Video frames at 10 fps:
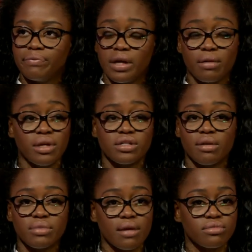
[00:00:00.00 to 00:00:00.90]
And I mean,
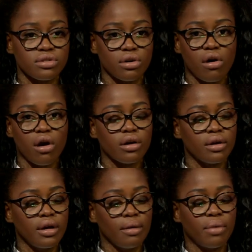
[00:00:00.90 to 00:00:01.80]
sometimes it's hard,
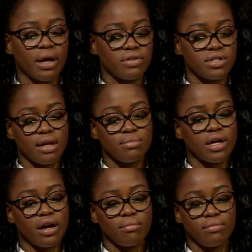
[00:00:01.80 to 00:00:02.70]
but at the same
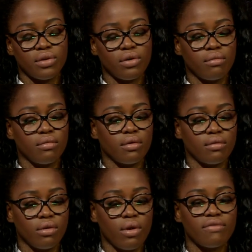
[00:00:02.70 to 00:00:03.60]
time,
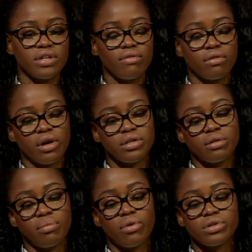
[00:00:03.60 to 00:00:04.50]
you have to have the right
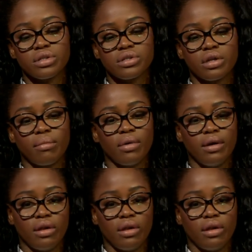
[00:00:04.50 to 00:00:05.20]
support system,